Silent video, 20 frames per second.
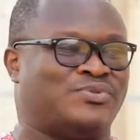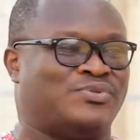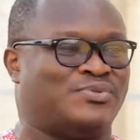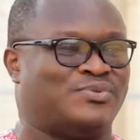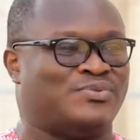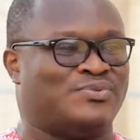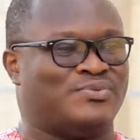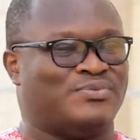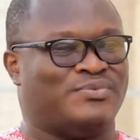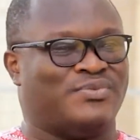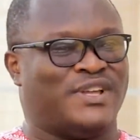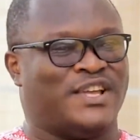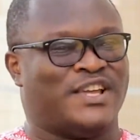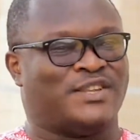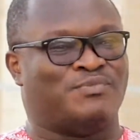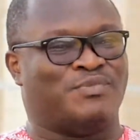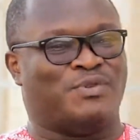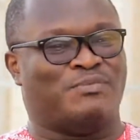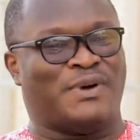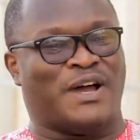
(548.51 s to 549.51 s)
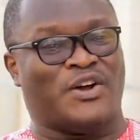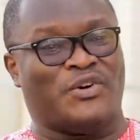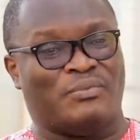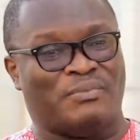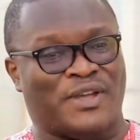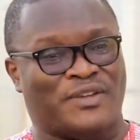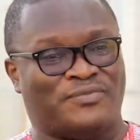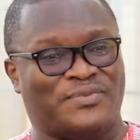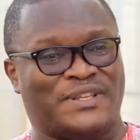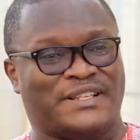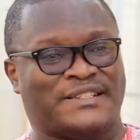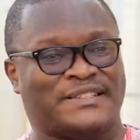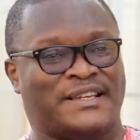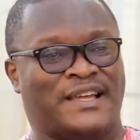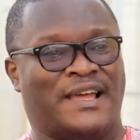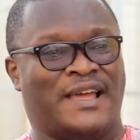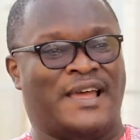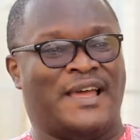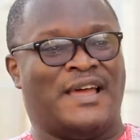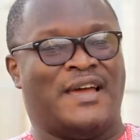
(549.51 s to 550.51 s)
to get me back on my feet.
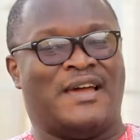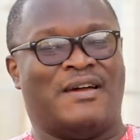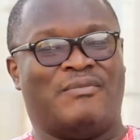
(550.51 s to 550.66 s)
Okay.